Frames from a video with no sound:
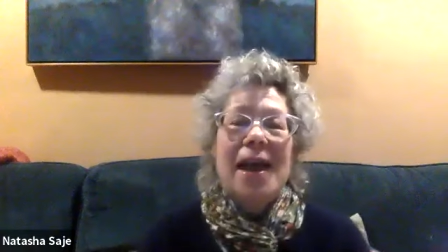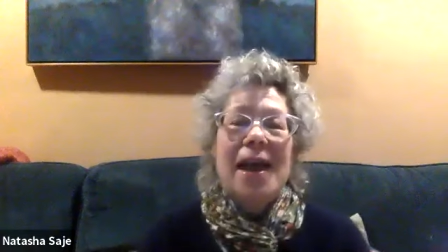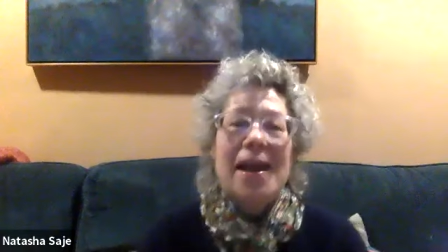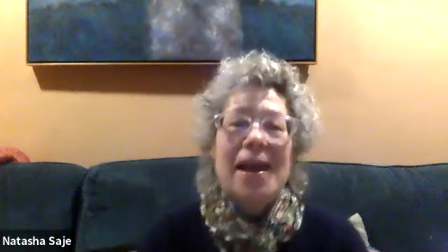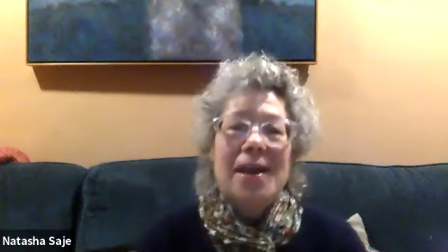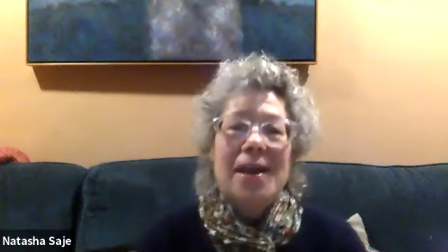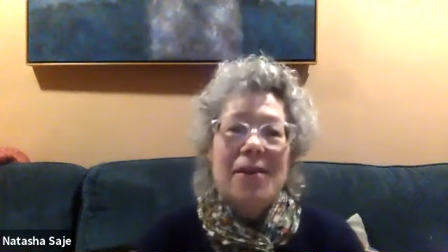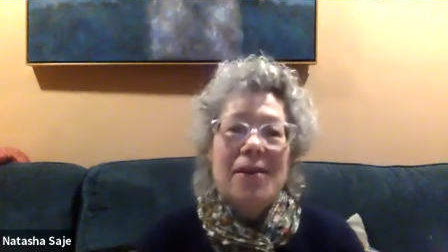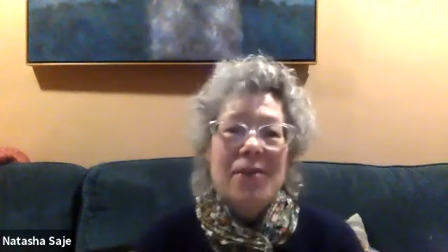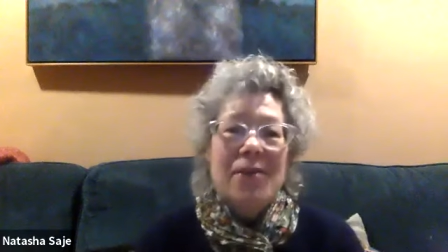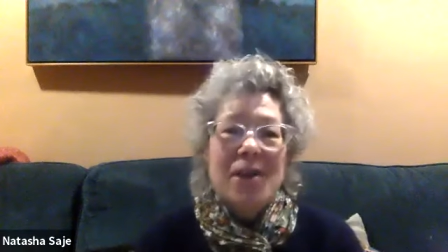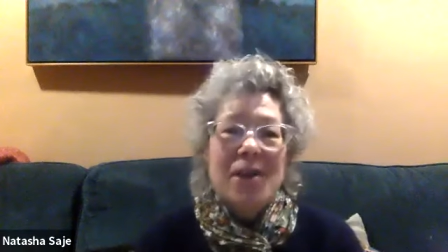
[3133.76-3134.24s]

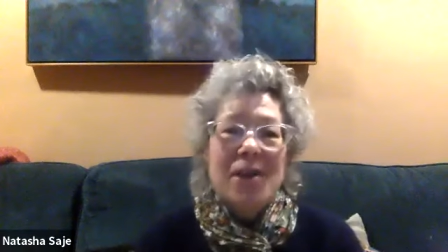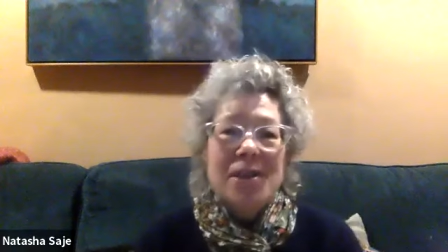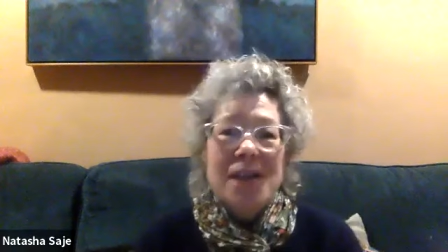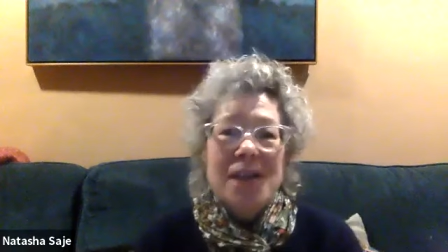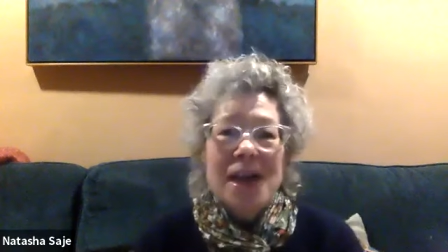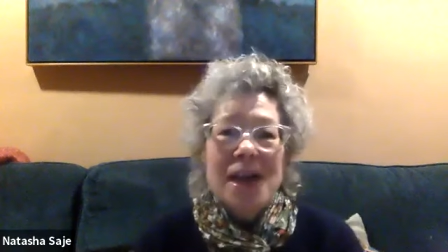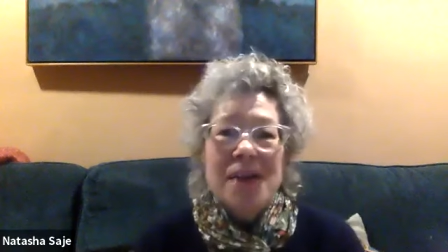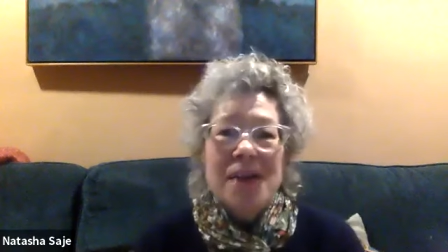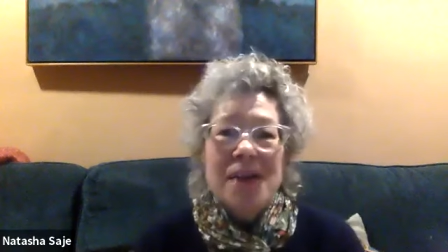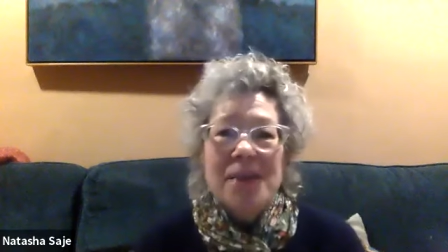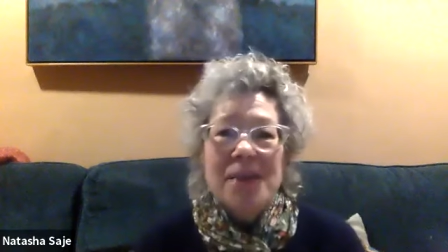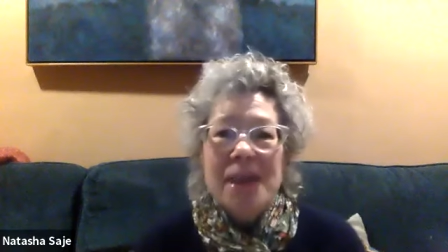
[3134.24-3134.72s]
end of our
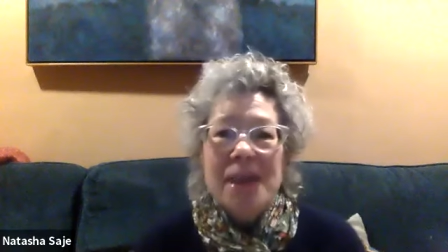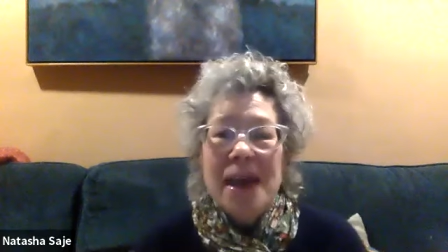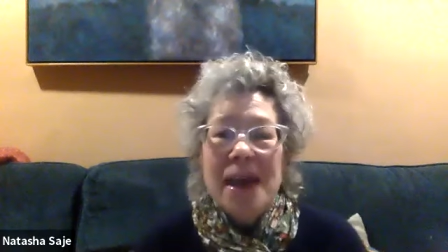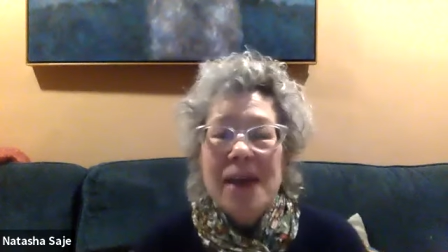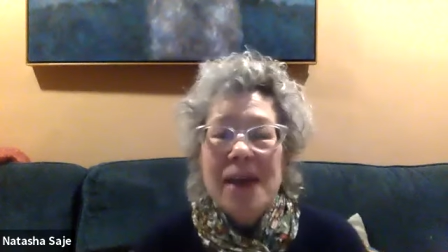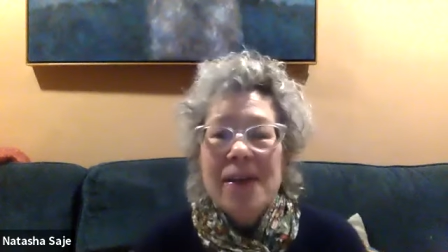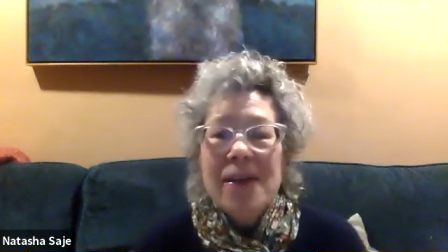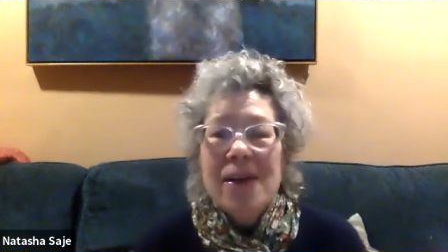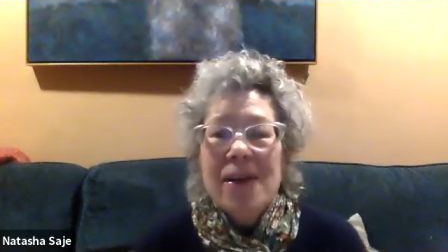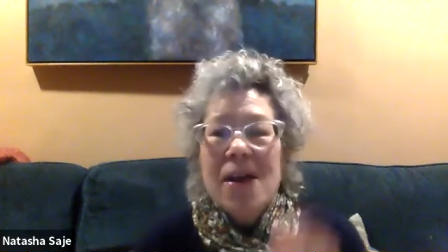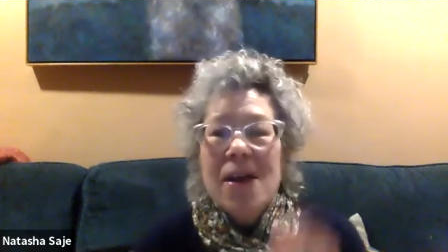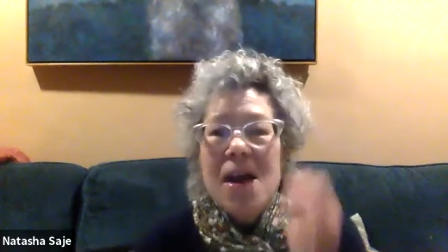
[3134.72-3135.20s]
time
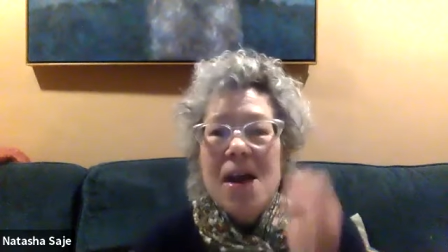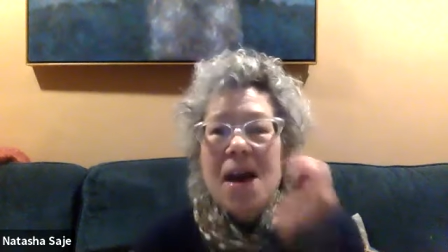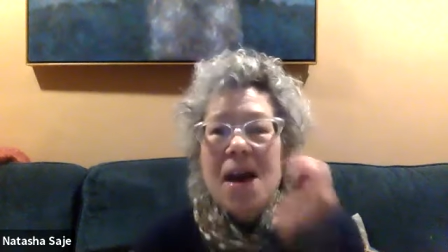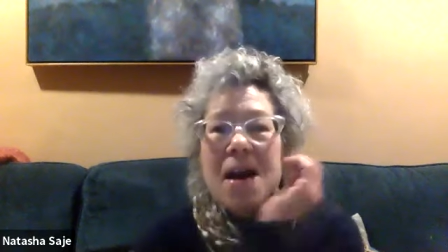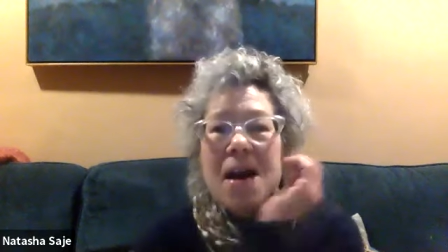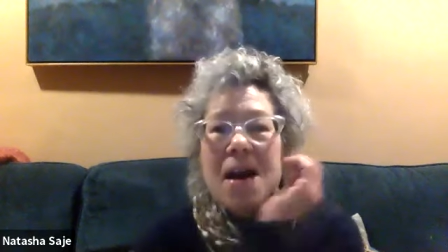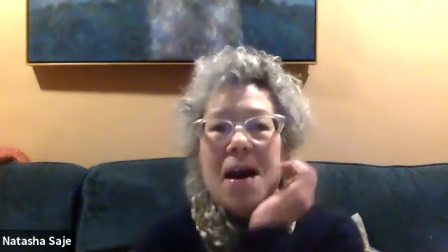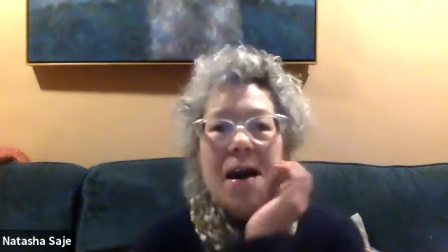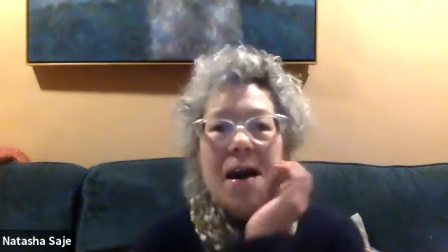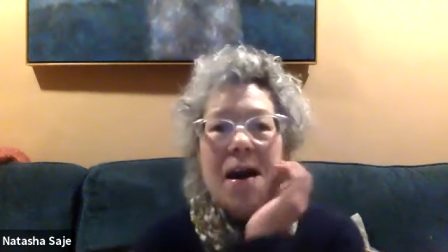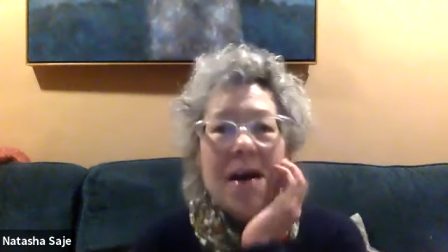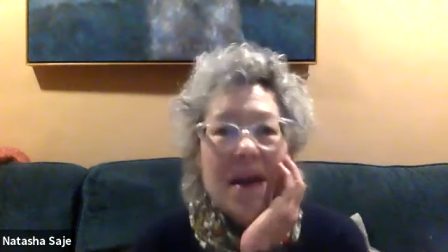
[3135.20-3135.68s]
together.
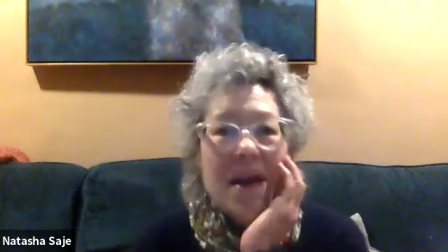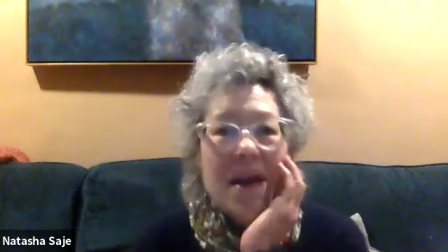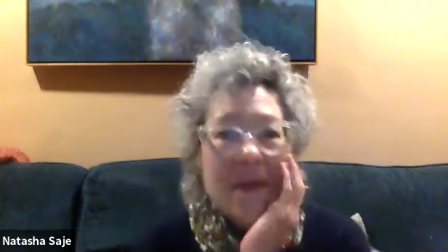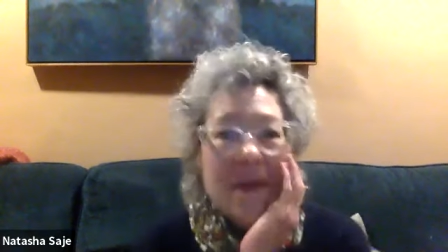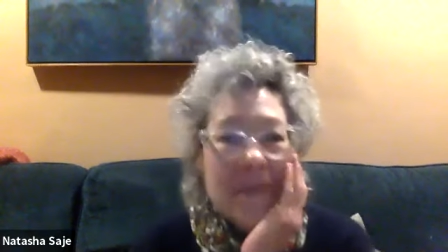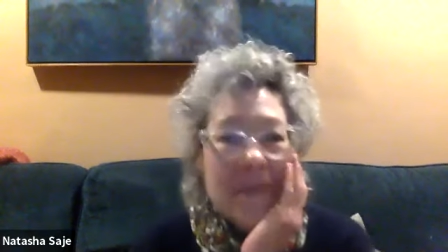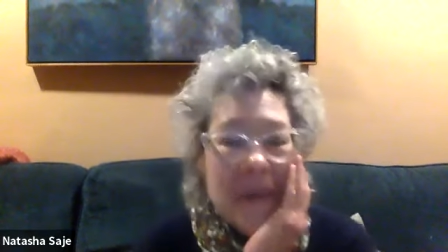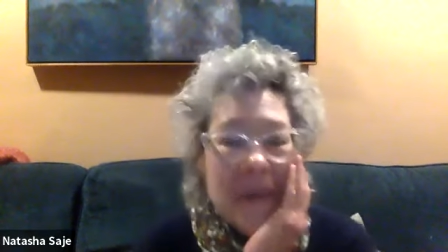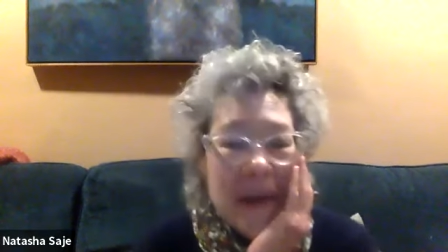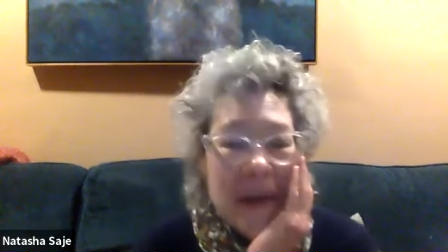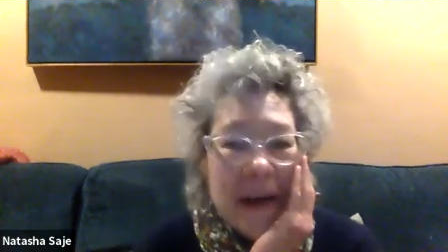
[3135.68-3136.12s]
Um,